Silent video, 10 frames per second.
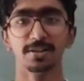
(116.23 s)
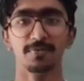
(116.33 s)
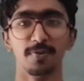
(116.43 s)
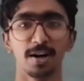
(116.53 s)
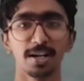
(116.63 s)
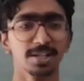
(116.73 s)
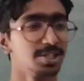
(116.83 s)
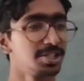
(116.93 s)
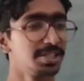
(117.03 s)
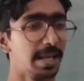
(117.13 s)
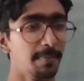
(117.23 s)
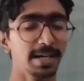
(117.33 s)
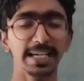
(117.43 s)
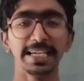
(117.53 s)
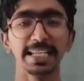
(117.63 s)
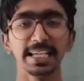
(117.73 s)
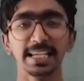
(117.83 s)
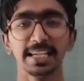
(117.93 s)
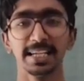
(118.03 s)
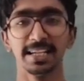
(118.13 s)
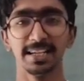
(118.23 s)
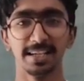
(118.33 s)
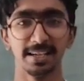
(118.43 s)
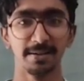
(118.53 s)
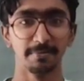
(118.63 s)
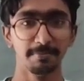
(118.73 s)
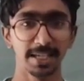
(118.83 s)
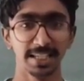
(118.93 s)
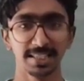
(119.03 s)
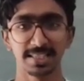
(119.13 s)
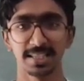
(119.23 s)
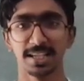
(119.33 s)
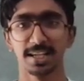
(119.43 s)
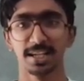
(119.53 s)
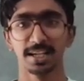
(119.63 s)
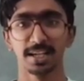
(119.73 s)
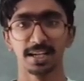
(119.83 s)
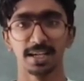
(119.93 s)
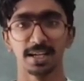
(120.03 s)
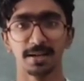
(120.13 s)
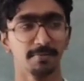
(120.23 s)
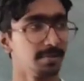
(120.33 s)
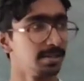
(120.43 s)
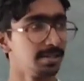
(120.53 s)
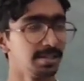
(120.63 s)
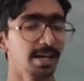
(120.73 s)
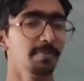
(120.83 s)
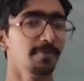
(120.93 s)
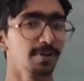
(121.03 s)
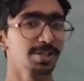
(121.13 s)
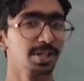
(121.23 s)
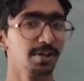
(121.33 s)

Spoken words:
The word stability means, let me first